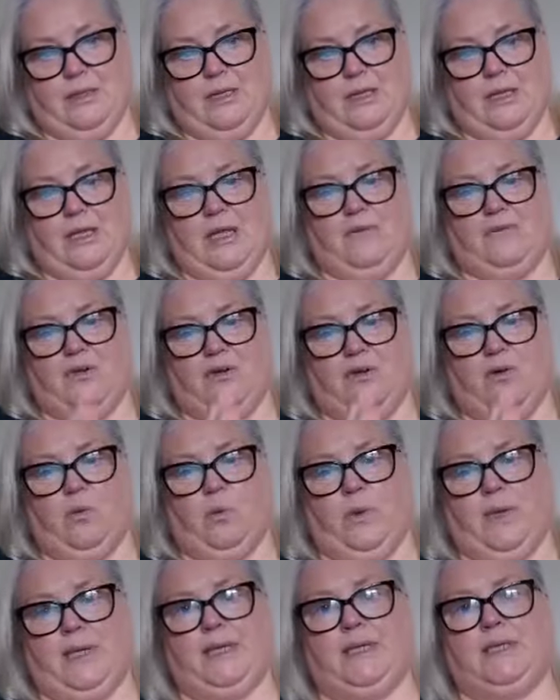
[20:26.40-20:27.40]
if you're
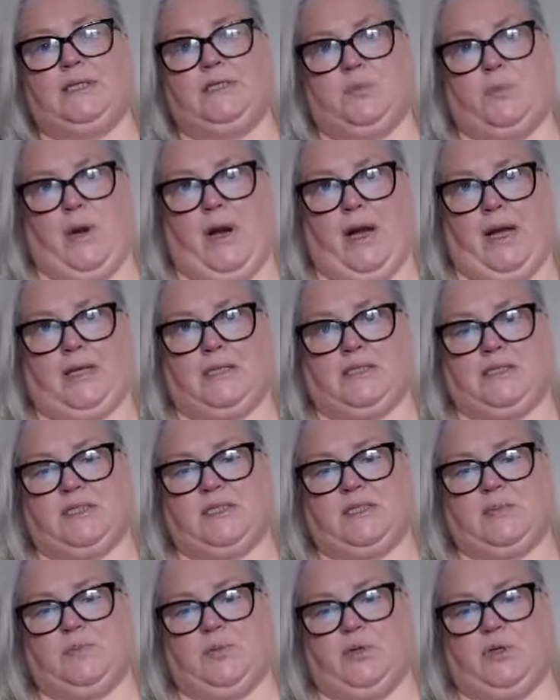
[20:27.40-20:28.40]
willing to
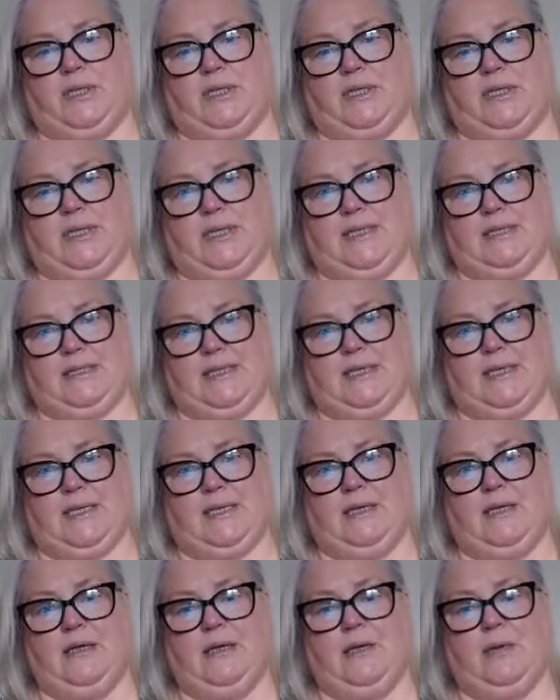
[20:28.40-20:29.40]
practice putting these in.
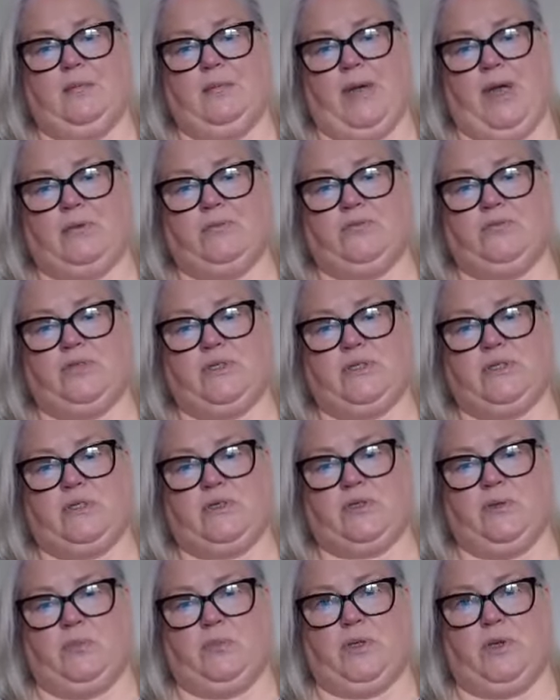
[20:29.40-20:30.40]
Boundaries are
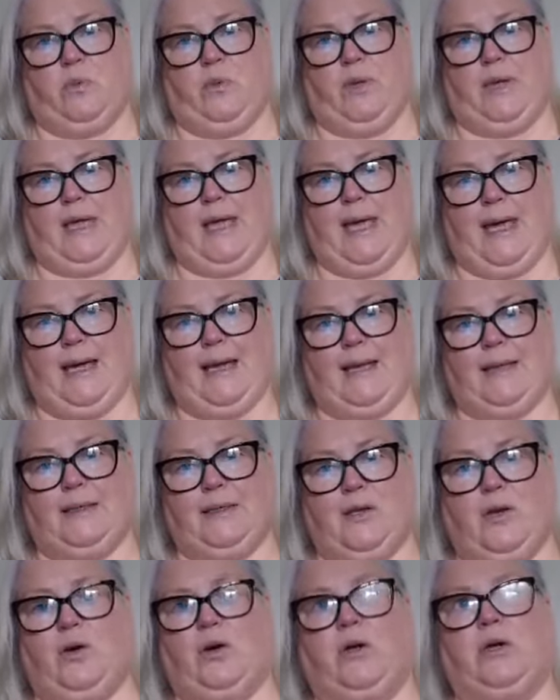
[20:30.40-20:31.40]
something we
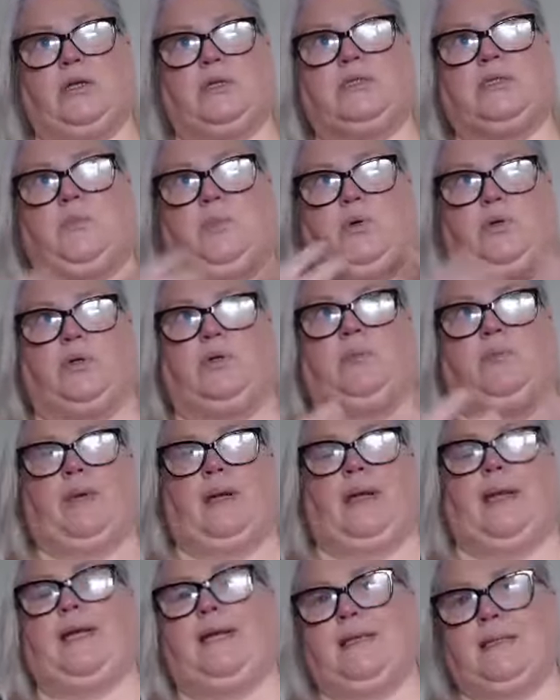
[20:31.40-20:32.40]
can learn to put in
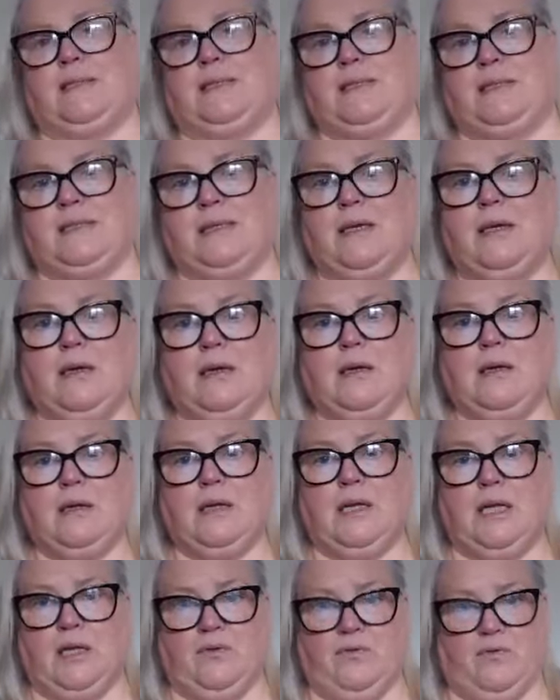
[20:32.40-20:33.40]
place,
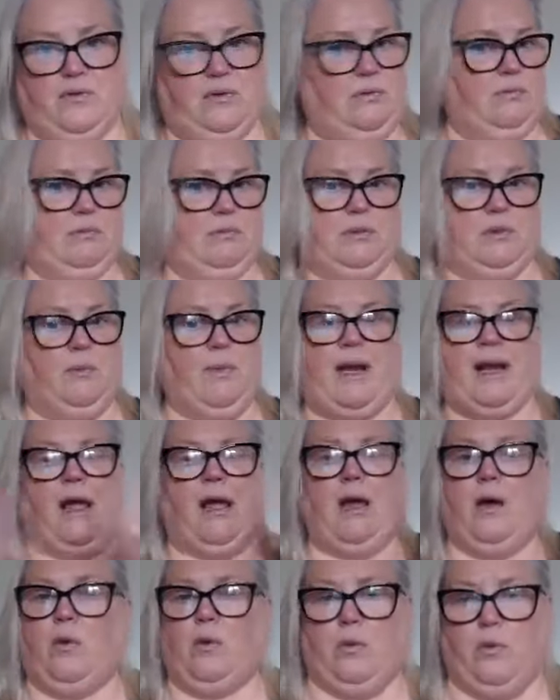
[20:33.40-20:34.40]
even no matter
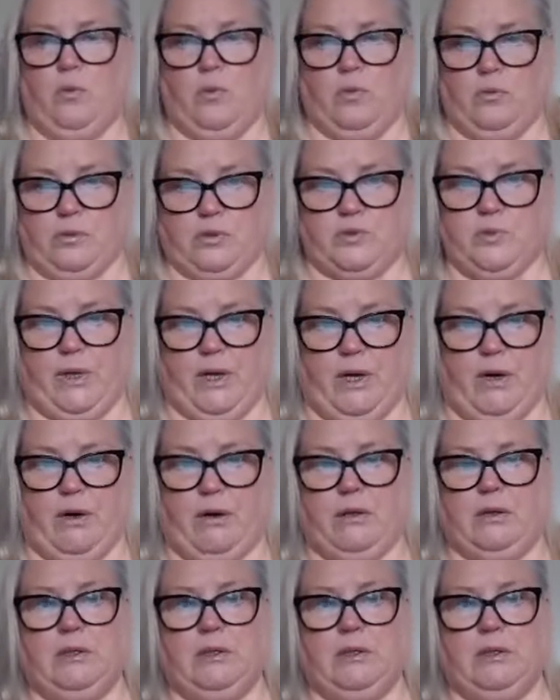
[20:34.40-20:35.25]
how old we are.